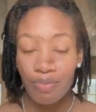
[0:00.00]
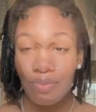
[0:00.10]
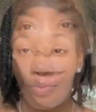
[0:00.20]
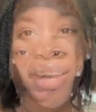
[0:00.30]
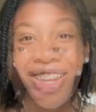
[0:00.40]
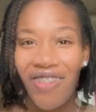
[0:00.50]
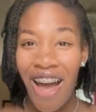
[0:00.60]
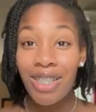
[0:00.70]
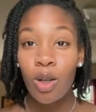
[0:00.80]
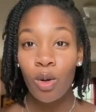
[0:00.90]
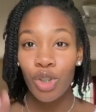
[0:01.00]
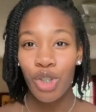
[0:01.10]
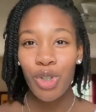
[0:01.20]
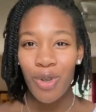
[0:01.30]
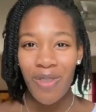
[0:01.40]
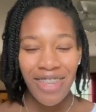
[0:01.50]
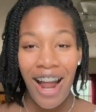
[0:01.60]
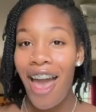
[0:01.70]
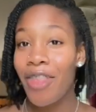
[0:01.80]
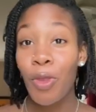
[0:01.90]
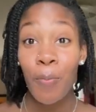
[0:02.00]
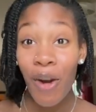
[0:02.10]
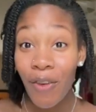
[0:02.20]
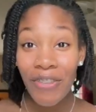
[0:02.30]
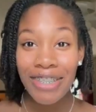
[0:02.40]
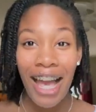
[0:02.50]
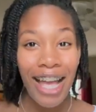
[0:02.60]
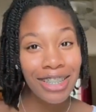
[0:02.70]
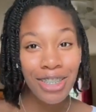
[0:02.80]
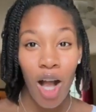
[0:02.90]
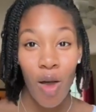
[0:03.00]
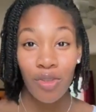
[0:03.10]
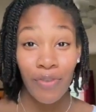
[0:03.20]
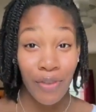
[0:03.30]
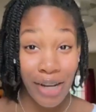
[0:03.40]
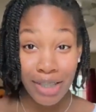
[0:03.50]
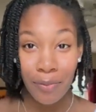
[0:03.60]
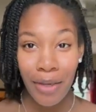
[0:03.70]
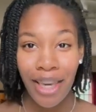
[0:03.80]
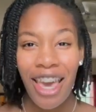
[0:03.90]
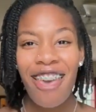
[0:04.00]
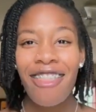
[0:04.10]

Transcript: What if I told you that I had the perfect iced coffee recipe